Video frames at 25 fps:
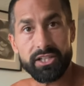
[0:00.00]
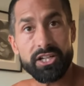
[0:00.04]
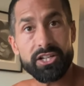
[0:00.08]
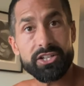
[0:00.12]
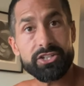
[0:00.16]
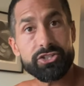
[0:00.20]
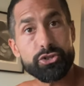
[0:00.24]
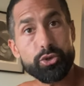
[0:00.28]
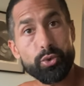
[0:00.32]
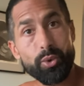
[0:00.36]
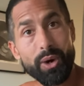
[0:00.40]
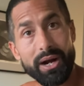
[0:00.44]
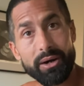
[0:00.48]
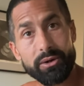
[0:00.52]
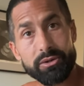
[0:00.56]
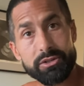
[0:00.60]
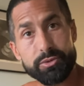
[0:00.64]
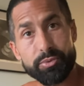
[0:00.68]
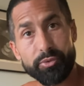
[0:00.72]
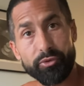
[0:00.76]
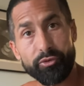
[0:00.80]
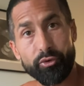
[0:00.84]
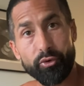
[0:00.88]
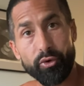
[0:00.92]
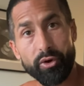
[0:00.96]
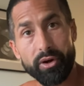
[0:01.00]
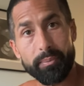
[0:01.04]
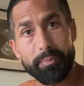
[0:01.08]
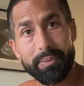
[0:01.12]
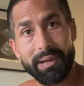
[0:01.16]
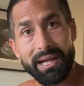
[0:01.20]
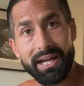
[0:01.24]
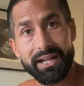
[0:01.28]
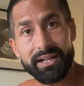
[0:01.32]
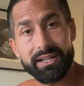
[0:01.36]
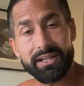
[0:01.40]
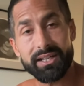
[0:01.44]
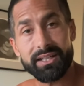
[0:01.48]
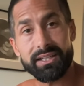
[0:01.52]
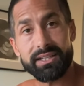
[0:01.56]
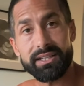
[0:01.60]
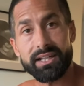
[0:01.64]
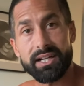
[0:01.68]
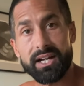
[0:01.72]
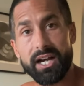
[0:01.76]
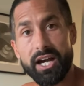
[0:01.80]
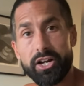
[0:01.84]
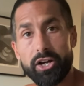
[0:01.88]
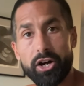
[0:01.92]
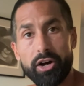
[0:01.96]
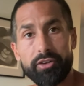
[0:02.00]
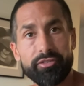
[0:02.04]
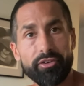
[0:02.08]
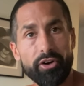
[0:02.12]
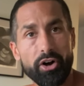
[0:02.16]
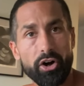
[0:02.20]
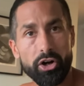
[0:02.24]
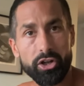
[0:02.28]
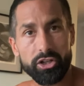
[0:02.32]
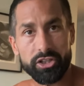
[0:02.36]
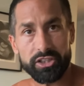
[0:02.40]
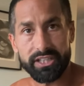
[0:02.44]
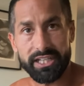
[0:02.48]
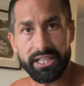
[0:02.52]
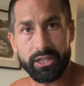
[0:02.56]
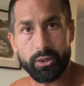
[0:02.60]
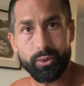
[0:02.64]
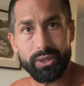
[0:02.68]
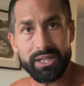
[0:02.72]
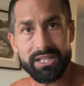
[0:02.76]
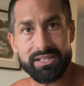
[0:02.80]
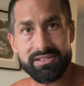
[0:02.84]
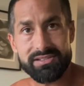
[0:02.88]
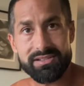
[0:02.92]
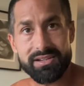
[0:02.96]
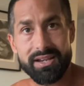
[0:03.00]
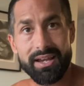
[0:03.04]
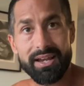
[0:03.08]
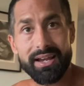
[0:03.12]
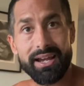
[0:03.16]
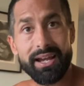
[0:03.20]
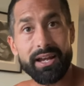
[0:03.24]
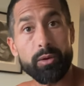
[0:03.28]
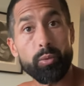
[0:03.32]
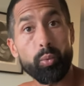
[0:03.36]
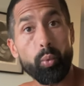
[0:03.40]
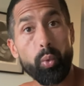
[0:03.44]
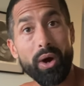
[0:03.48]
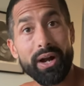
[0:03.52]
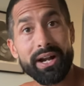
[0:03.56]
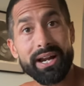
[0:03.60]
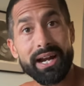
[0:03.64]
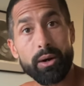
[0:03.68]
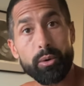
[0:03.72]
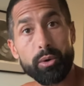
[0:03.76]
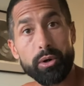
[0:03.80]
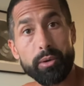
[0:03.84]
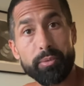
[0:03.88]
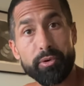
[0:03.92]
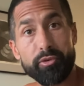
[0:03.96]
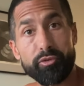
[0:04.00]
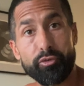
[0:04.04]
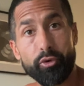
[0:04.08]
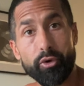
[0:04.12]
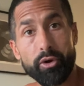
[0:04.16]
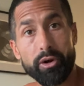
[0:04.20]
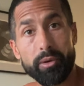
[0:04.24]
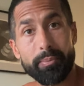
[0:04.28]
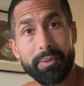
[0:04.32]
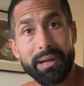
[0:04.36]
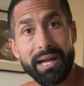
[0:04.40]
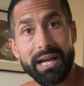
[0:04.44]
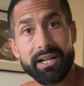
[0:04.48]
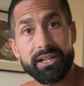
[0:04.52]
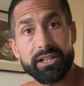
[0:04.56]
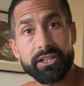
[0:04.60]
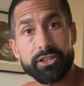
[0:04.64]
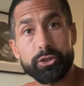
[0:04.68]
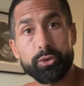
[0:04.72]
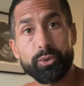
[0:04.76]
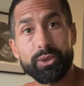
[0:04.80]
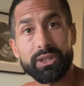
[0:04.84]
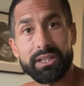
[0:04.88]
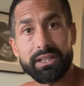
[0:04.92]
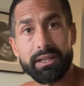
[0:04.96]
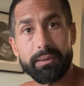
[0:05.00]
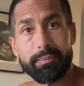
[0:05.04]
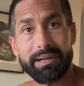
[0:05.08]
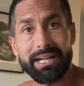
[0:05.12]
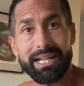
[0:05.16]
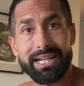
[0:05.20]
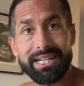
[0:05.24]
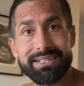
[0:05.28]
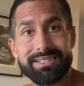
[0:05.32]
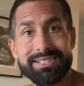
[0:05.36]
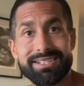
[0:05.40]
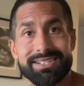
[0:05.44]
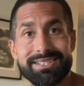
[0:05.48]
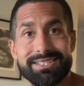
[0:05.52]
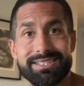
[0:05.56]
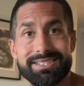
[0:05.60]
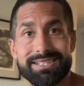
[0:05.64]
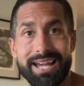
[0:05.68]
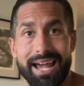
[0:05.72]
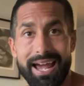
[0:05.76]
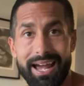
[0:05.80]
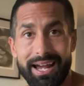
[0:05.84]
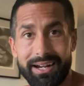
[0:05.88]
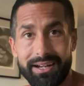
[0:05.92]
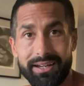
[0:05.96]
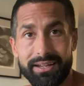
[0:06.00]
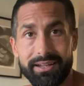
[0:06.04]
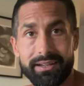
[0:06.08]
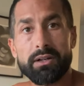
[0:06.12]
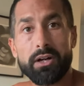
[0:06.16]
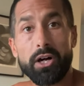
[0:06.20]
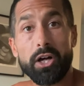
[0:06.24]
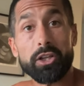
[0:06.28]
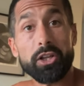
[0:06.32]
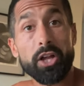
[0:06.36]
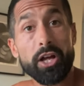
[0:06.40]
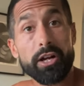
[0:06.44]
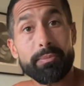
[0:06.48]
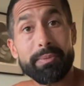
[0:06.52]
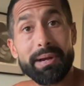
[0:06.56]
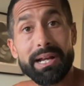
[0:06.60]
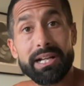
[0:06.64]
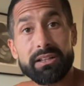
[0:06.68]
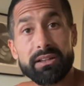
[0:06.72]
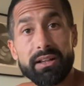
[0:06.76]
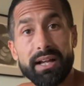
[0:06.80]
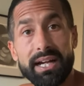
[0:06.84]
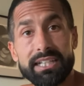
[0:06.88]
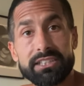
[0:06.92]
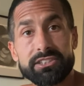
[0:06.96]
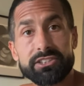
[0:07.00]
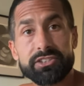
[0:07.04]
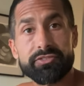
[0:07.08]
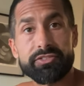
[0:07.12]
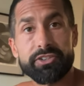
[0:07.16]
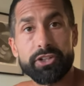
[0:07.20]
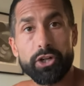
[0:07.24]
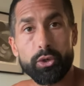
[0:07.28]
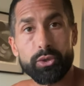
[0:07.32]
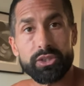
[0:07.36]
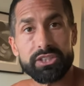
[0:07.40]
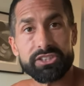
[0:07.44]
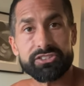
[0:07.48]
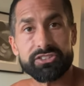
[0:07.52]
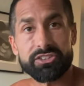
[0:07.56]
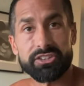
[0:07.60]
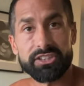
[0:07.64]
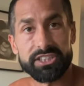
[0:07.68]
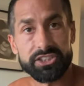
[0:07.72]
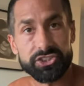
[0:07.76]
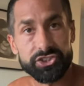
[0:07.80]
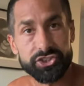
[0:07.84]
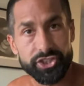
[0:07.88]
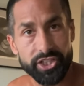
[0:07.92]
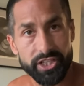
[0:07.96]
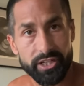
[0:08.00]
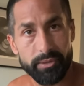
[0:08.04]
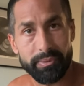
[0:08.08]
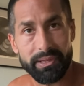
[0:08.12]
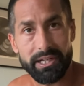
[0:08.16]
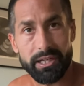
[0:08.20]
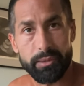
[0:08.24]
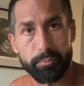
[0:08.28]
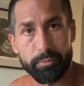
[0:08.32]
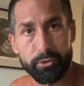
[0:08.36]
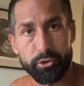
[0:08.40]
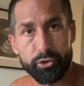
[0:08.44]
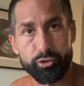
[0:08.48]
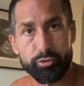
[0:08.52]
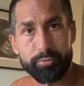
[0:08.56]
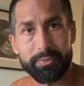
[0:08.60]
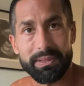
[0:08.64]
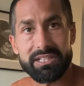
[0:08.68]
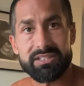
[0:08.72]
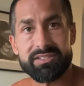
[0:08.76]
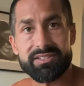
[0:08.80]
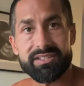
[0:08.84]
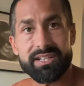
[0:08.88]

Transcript: Two hours before bed, you cut off all liquids. And one hour before bed, you eliminate tech. A lot of my clients have noticed legitimate improvements